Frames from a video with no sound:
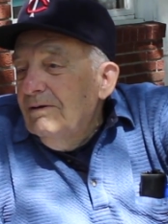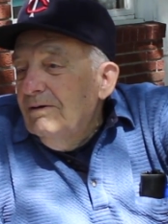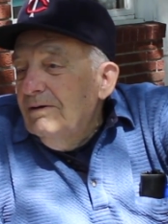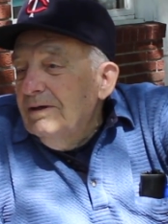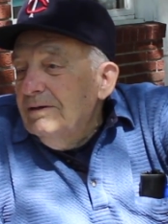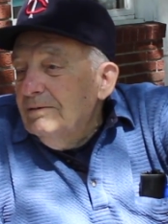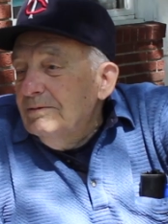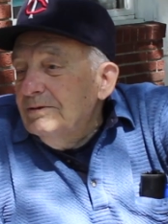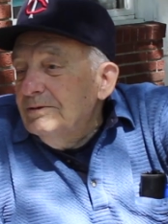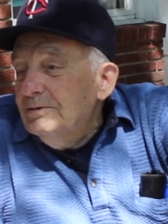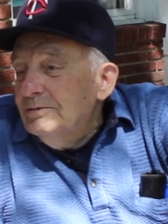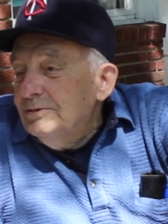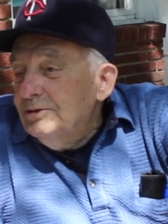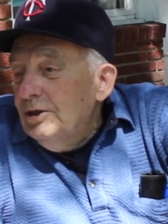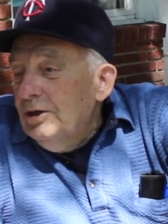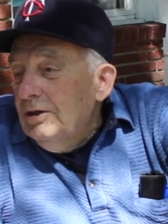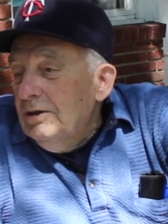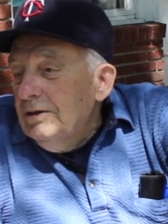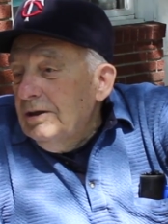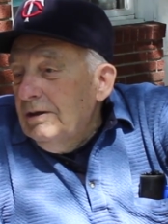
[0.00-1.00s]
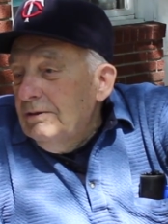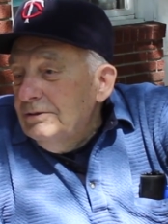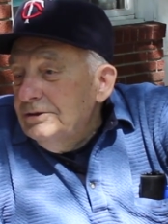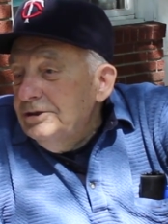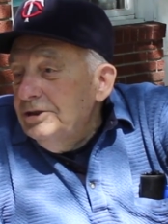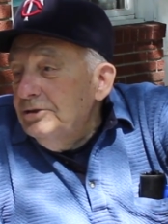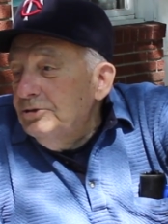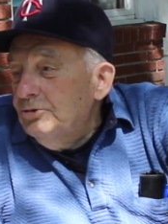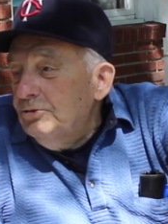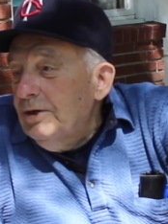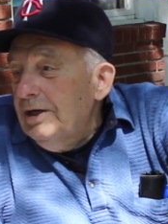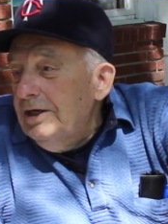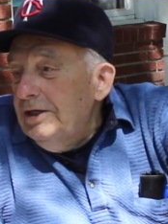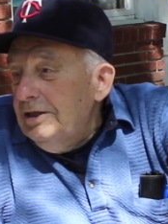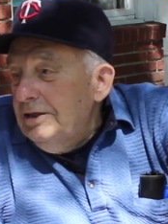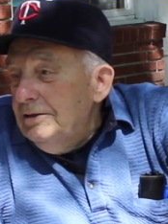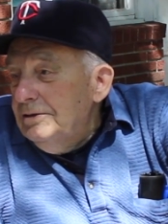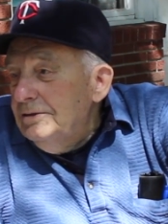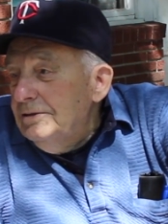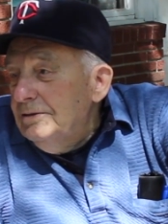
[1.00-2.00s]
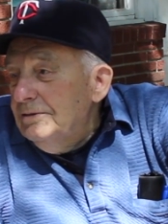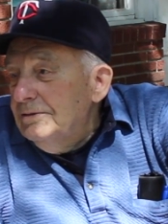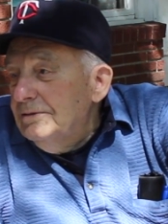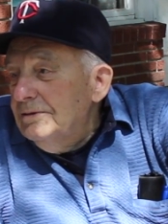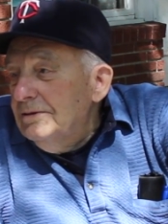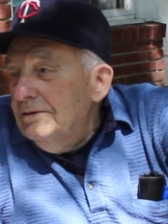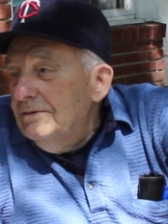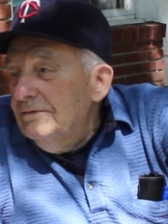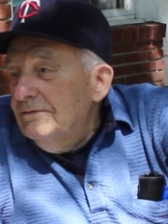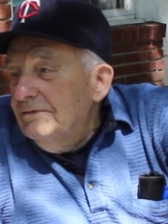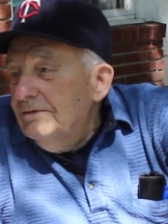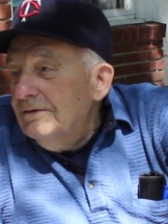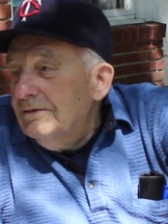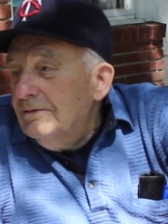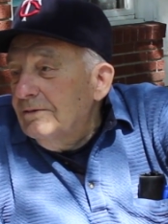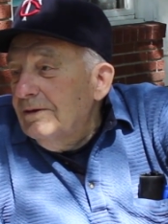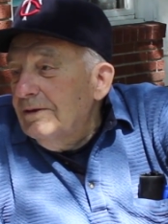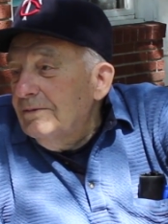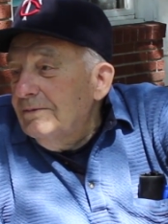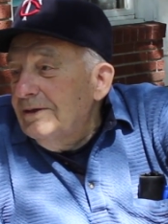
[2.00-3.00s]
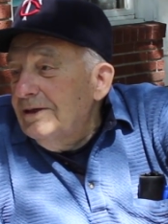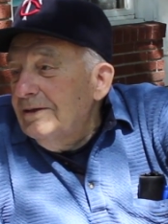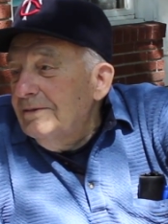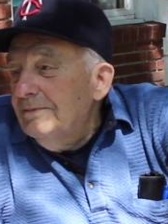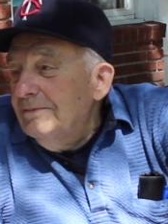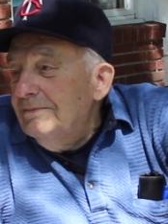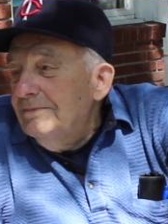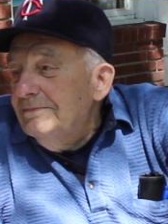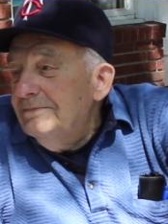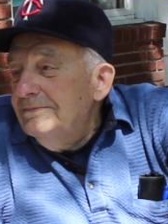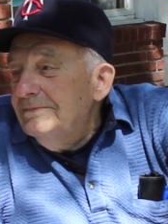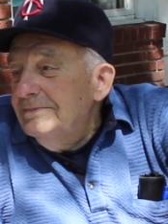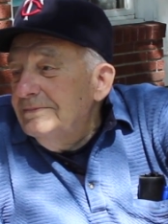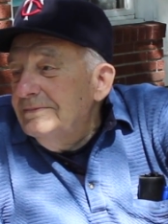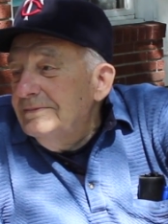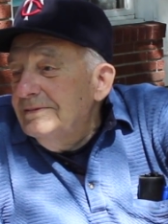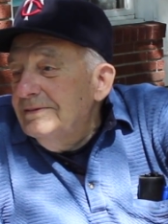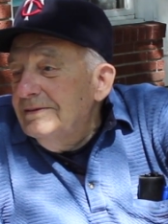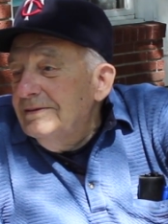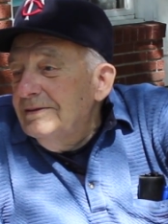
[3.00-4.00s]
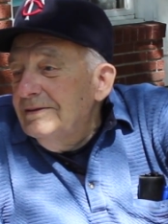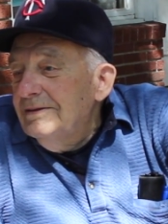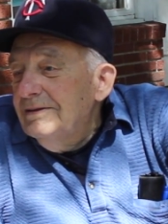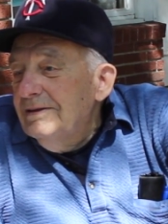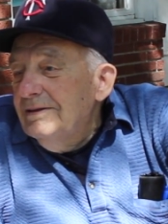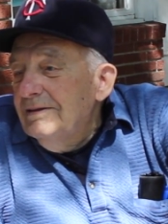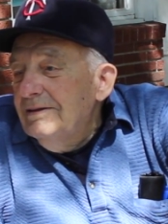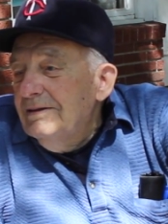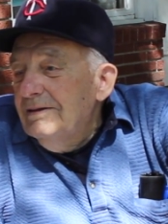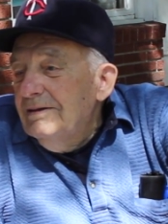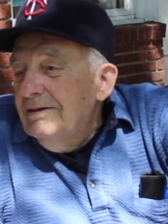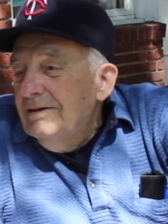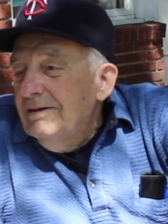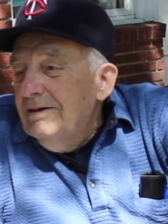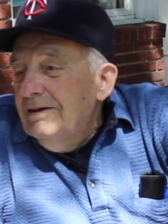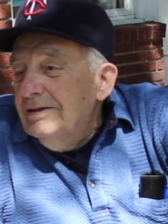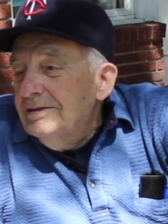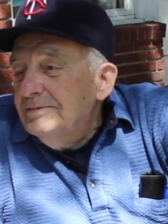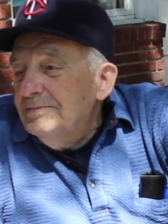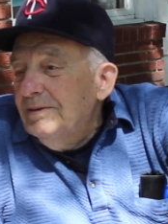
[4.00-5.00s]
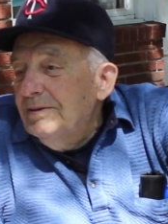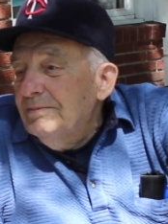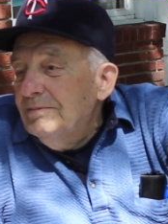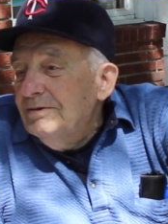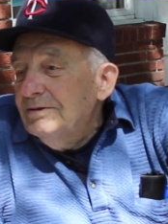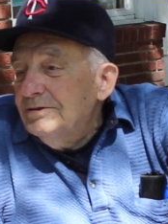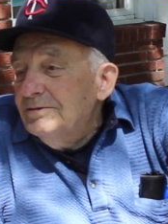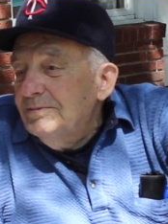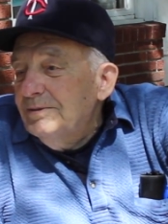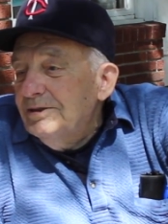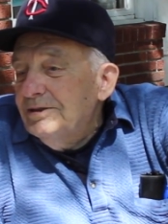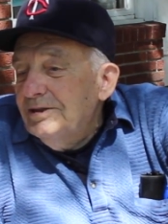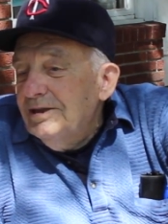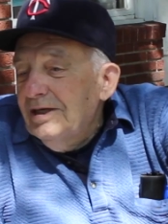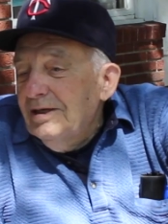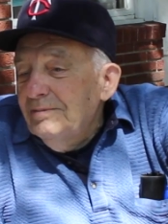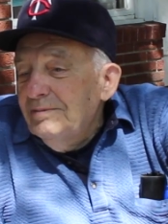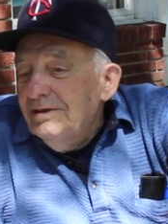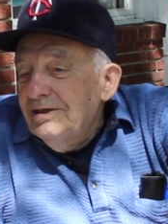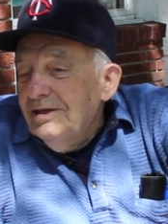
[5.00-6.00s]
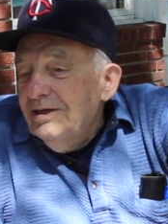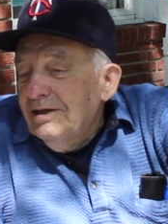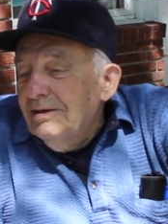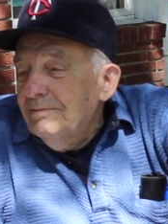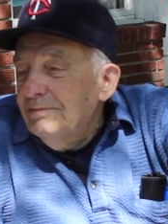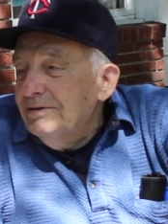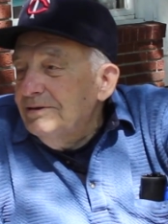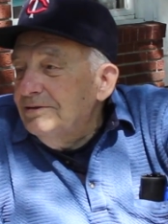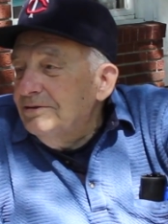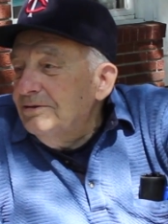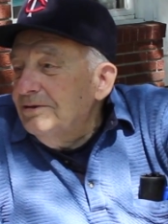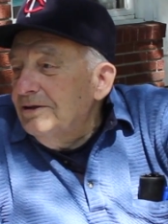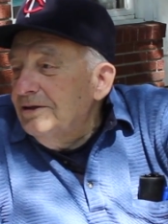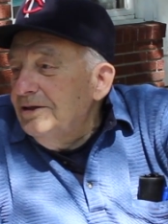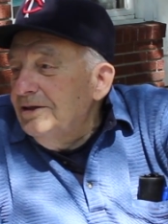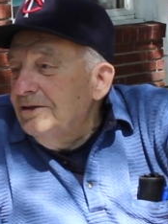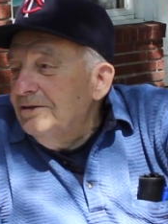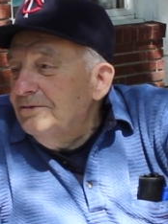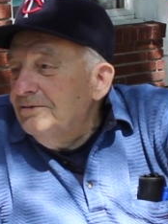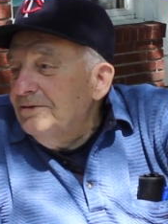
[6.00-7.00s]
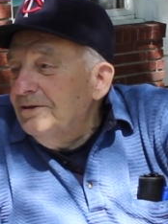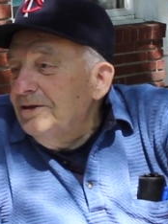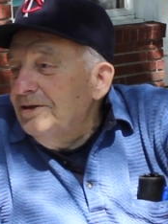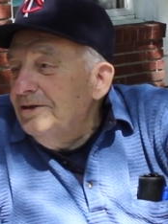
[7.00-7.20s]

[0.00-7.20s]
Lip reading: Oh, I was in training for quite a while. I spent most of my time in the Army training.